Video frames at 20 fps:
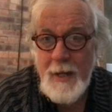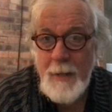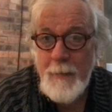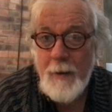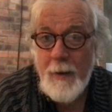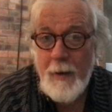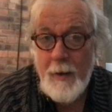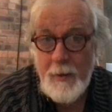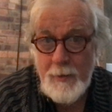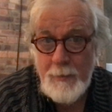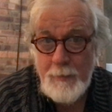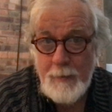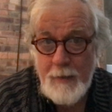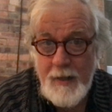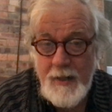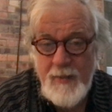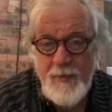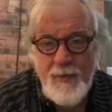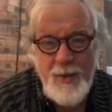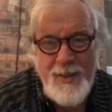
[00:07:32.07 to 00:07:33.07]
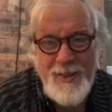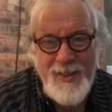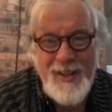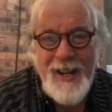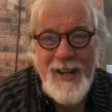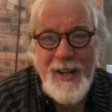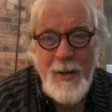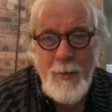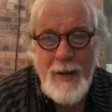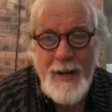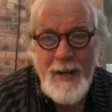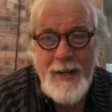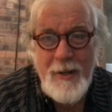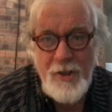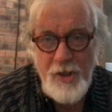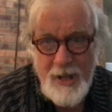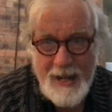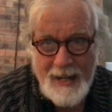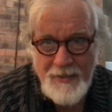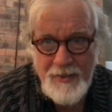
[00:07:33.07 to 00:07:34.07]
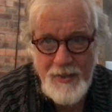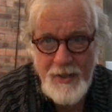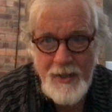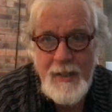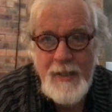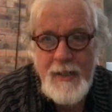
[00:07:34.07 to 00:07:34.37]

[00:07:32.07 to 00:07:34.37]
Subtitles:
Parr's place for a takeaway and a chat.